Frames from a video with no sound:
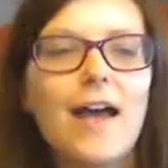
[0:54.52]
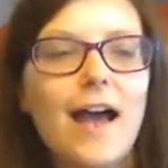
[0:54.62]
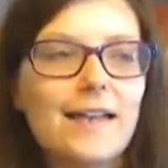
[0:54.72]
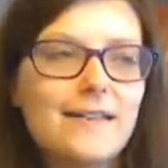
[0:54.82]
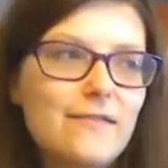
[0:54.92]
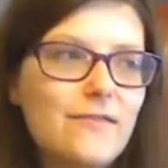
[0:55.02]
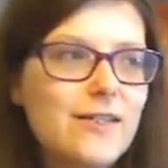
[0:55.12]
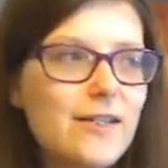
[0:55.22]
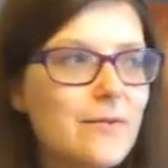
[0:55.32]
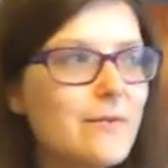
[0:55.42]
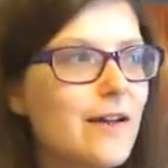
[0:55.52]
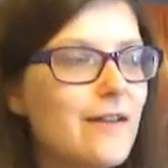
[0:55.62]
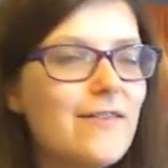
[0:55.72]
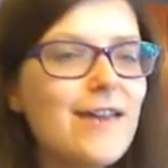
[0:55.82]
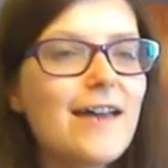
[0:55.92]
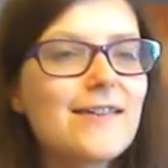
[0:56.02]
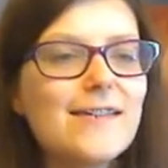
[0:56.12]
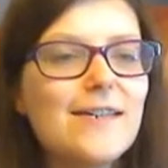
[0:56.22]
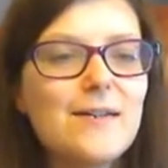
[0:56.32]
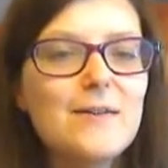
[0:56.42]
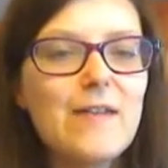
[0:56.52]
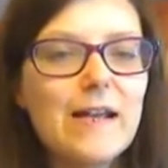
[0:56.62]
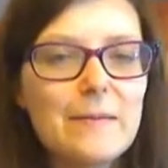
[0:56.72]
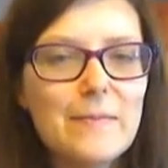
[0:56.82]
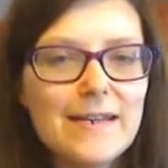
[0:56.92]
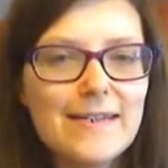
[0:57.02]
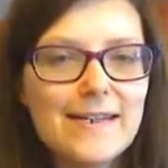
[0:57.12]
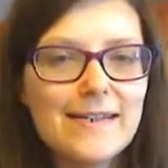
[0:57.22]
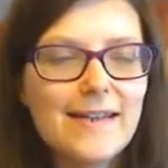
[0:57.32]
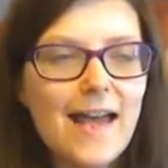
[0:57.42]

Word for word: And if you do, if they ask you who recommended